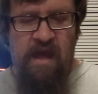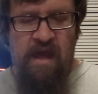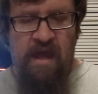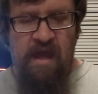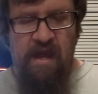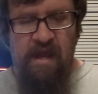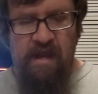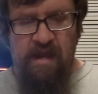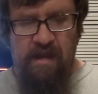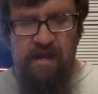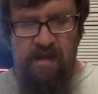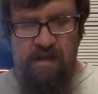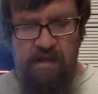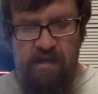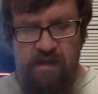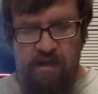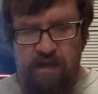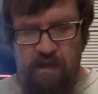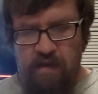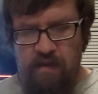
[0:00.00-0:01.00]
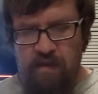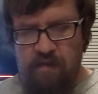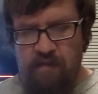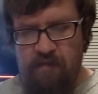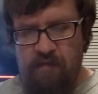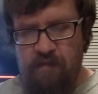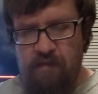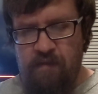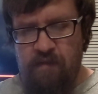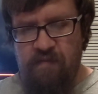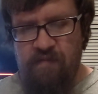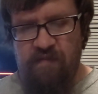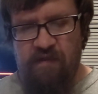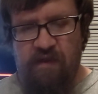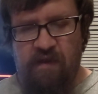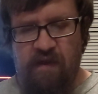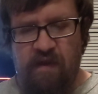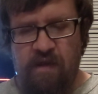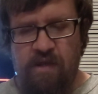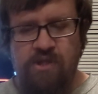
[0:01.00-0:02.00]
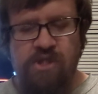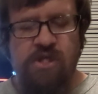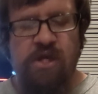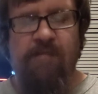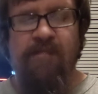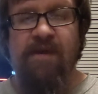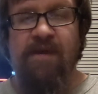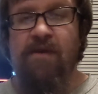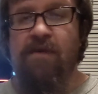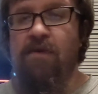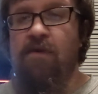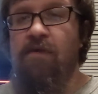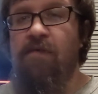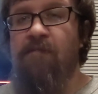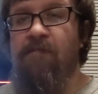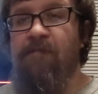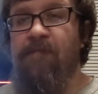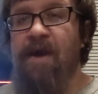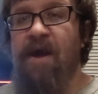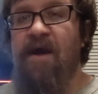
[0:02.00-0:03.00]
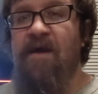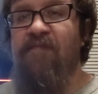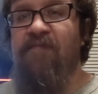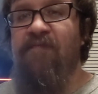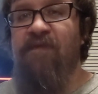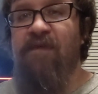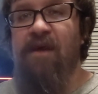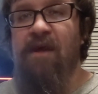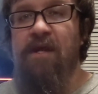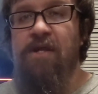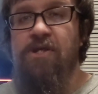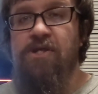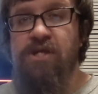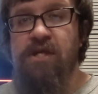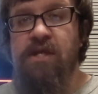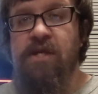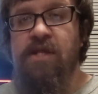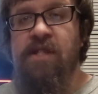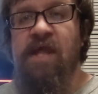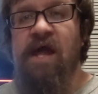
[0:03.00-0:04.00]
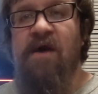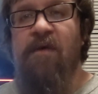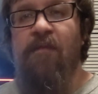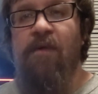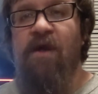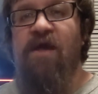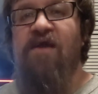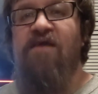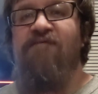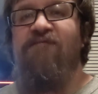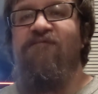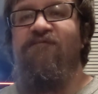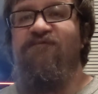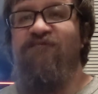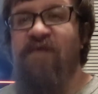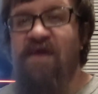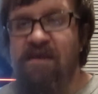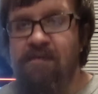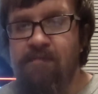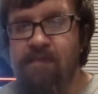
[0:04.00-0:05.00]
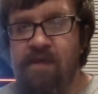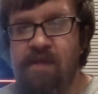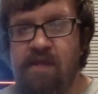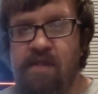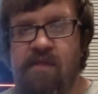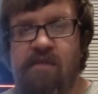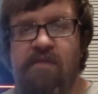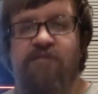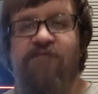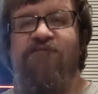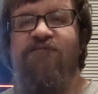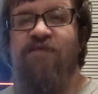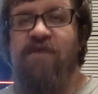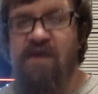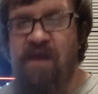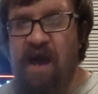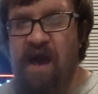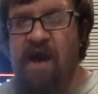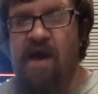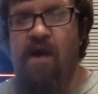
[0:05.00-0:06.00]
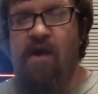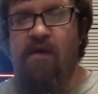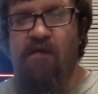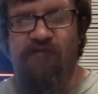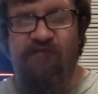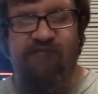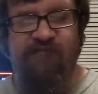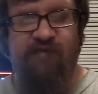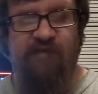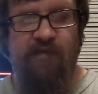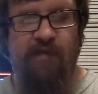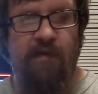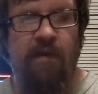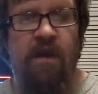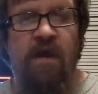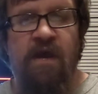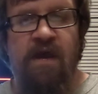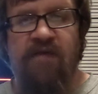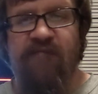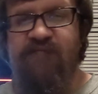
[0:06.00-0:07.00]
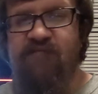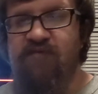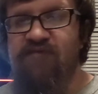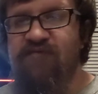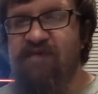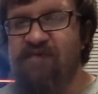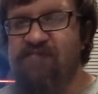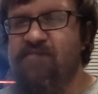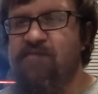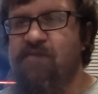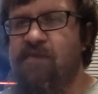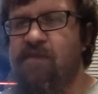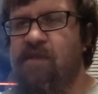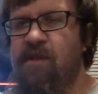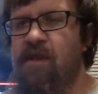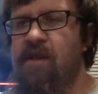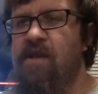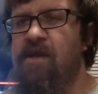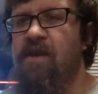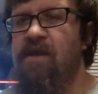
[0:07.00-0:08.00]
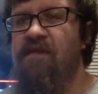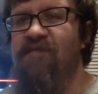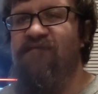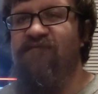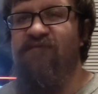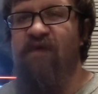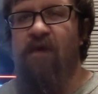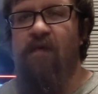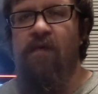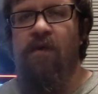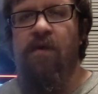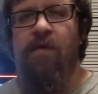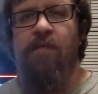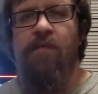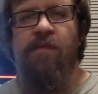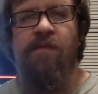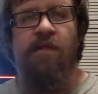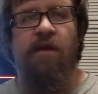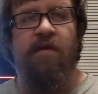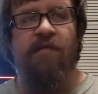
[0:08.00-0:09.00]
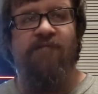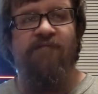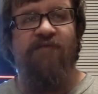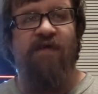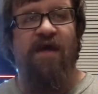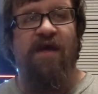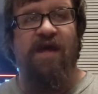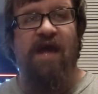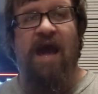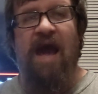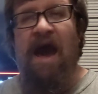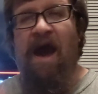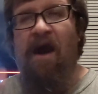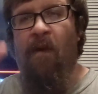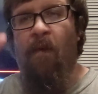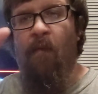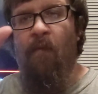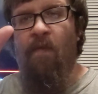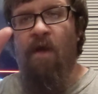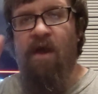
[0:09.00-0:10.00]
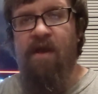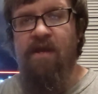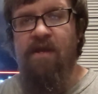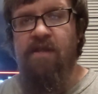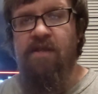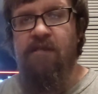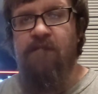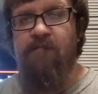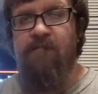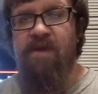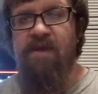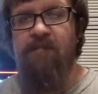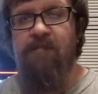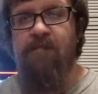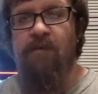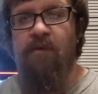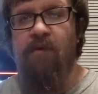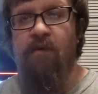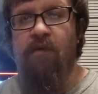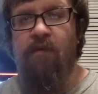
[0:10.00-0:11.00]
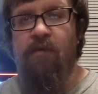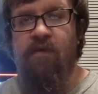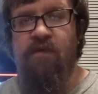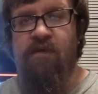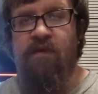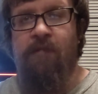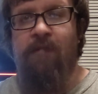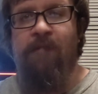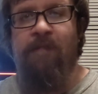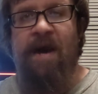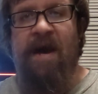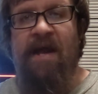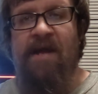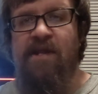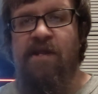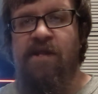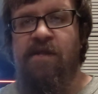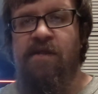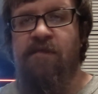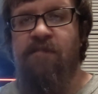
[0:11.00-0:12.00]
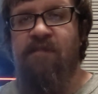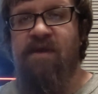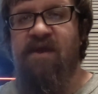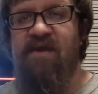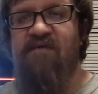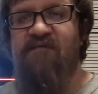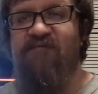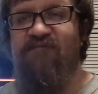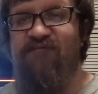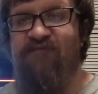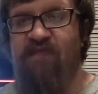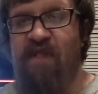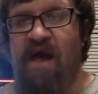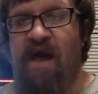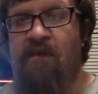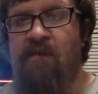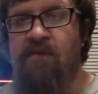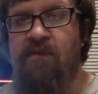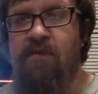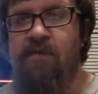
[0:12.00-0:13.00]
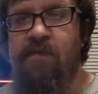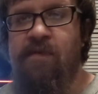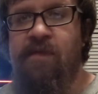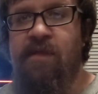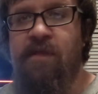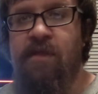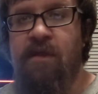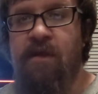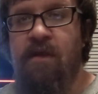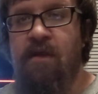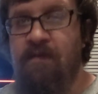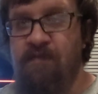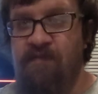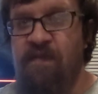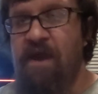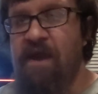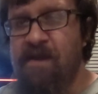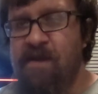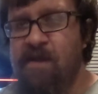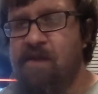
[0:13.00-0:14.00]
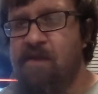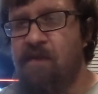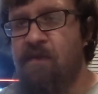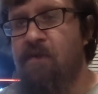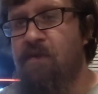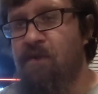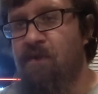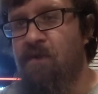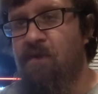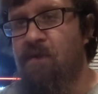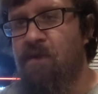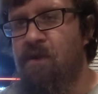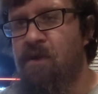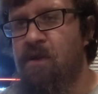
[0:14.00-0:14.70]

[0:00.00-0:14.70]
And the chubby girl, Beth, she is now a famous photographer. If you've ever seen these photos of like outlines of people and their bodies are made of flowers, that's her.